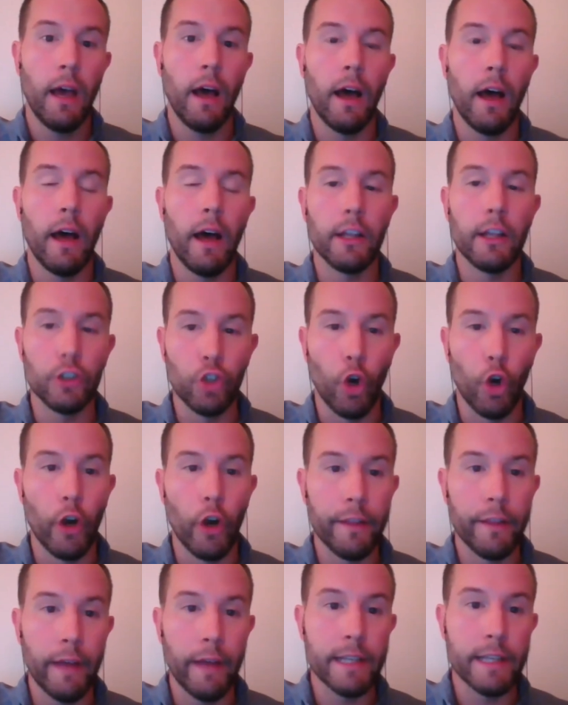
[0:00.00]
uh,
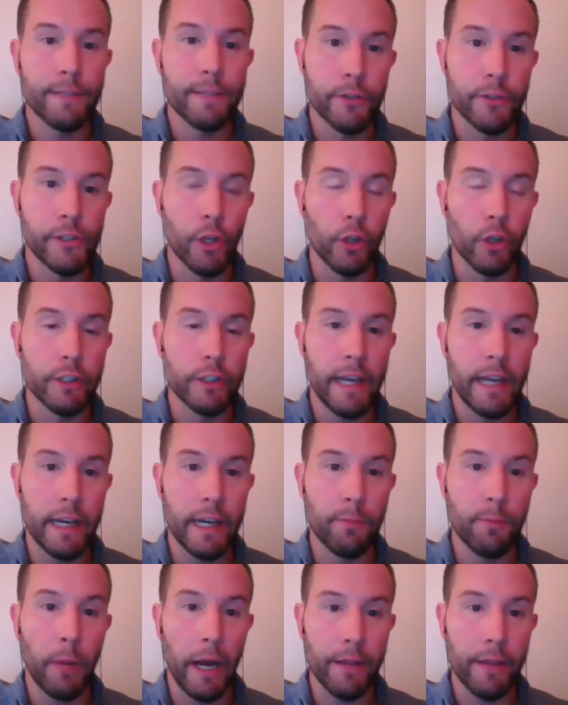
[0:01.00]
learning that is
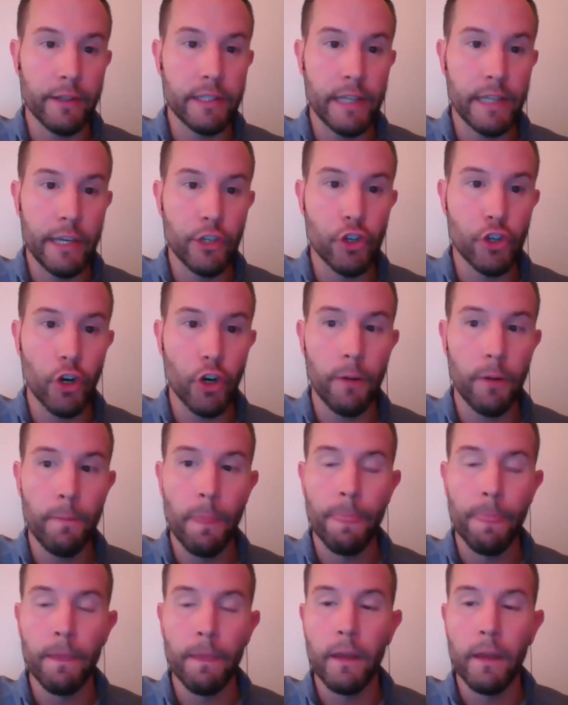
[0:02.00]
facilitated by the teacher.